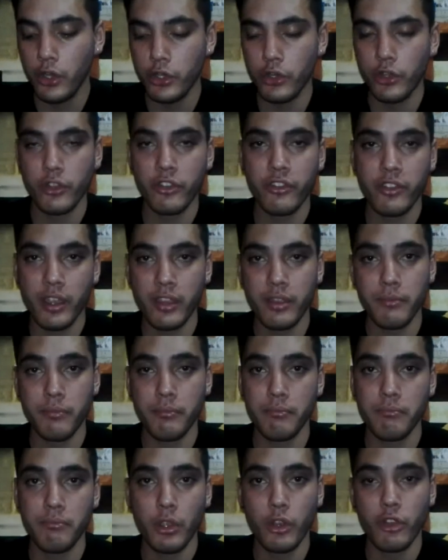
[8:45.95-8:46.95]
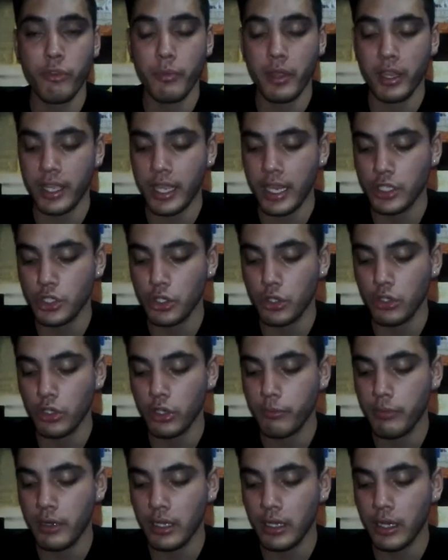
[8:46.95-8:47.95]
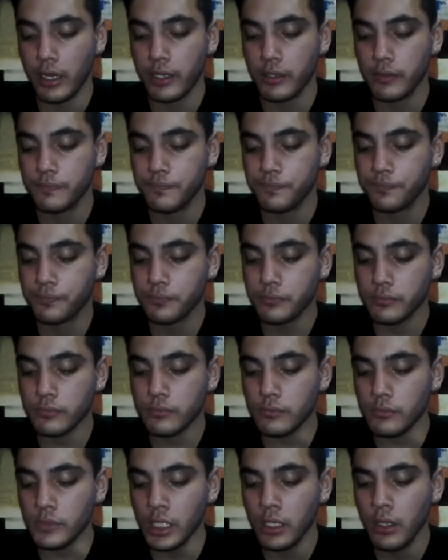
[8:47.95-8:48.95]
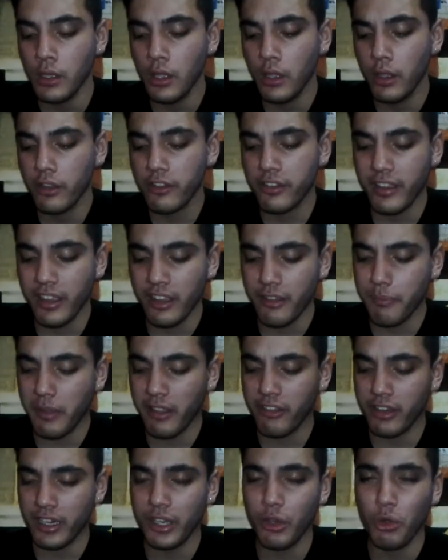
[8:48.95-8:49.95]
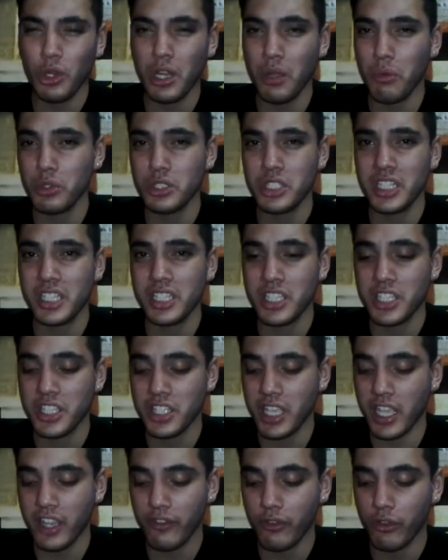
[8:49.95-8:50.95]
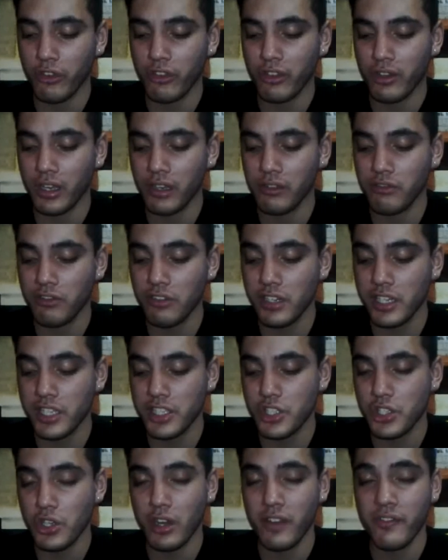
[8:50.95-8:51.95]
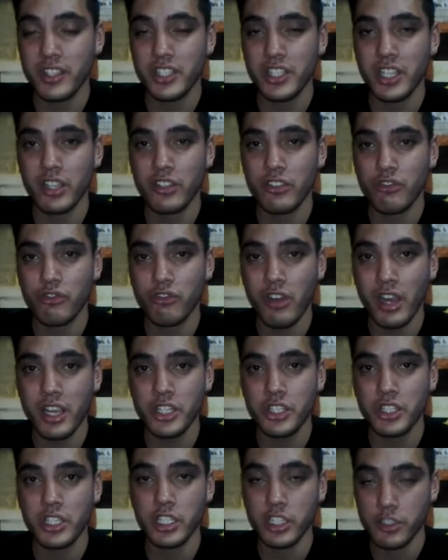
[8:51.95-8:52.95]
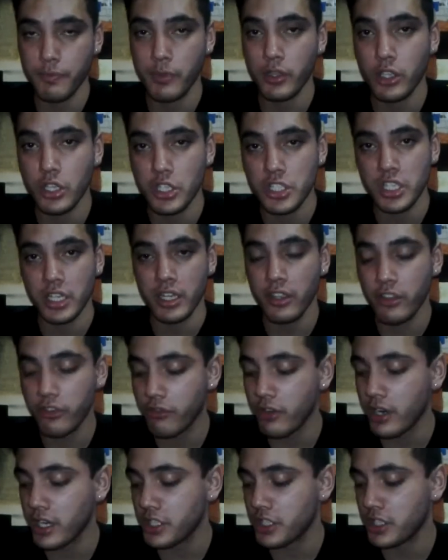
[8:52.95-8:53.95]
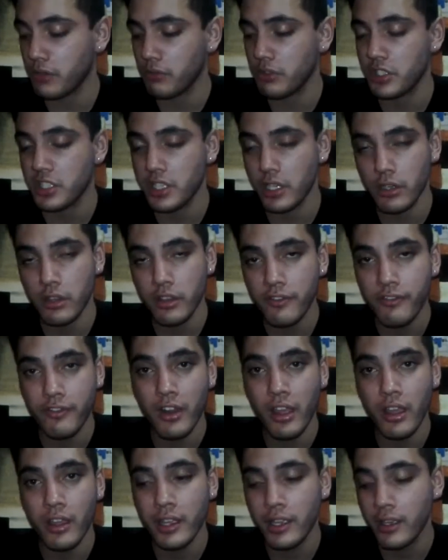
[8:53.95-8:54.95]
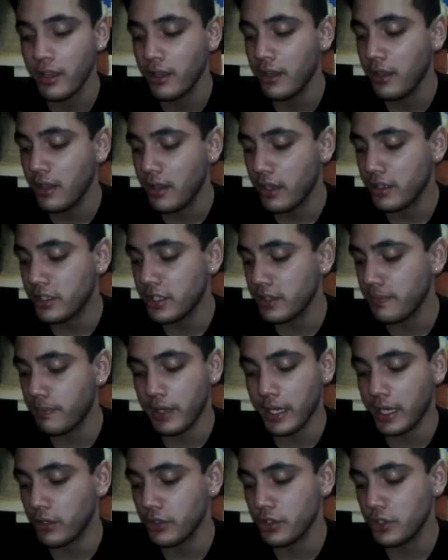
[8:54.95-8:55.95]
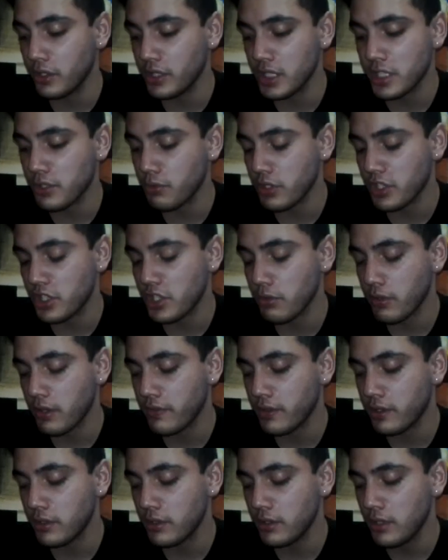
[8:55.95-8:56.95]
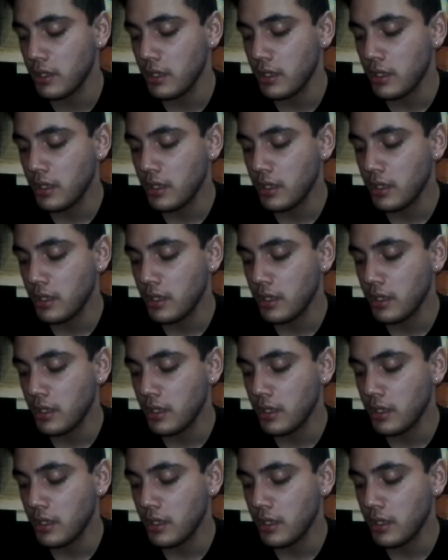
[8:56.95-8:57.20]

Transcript: Who knows, the other modes might catch on a little bit later. So that's basically all I wanted to discuss for tonight. I'm really sorry if it sounds rushed. It's because it is rushed. It was done on the fly. Didn't plan on doing this whatsoever.